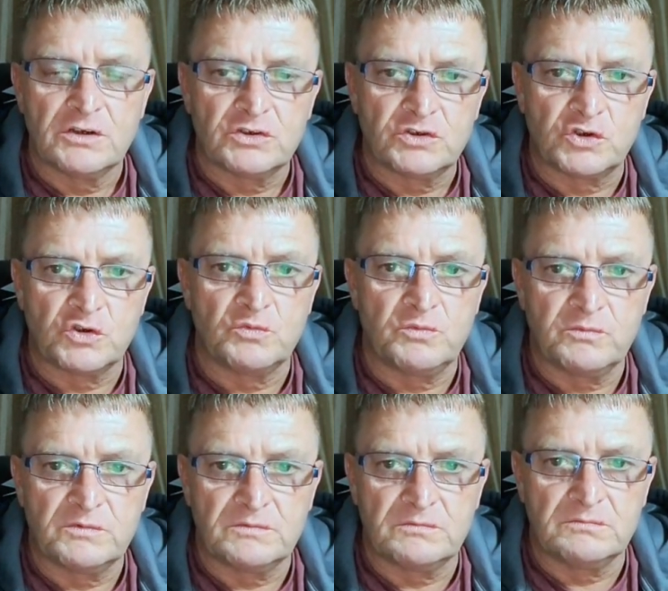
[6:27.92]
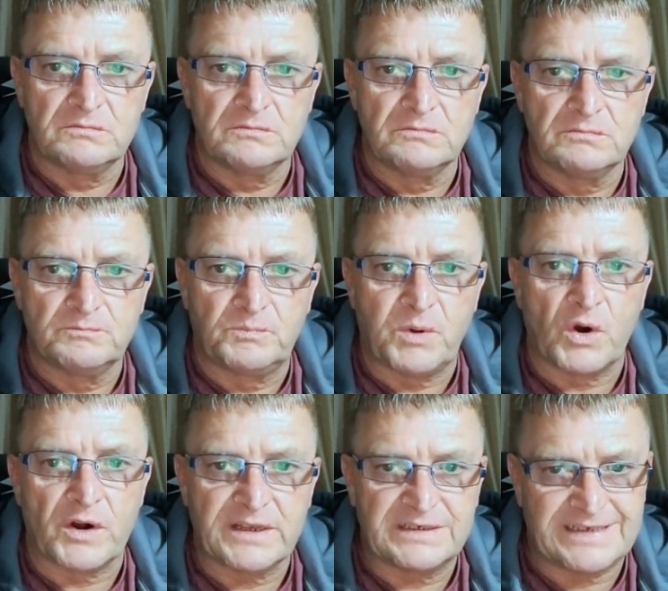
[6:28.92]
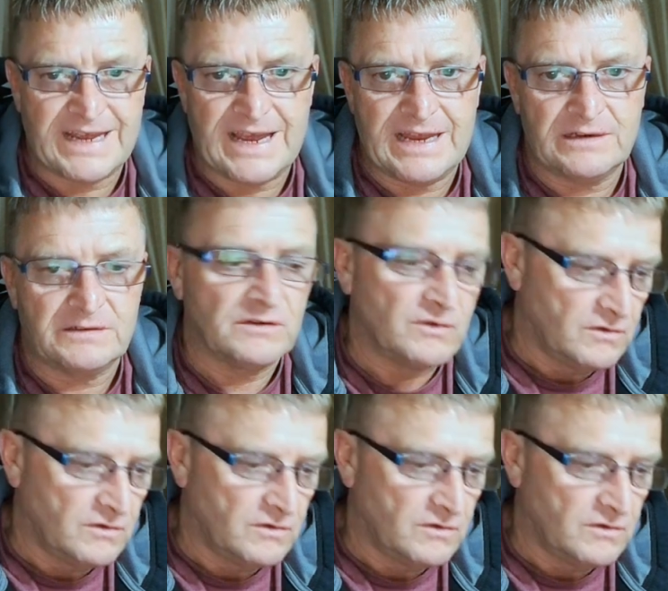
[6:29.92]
two-party state,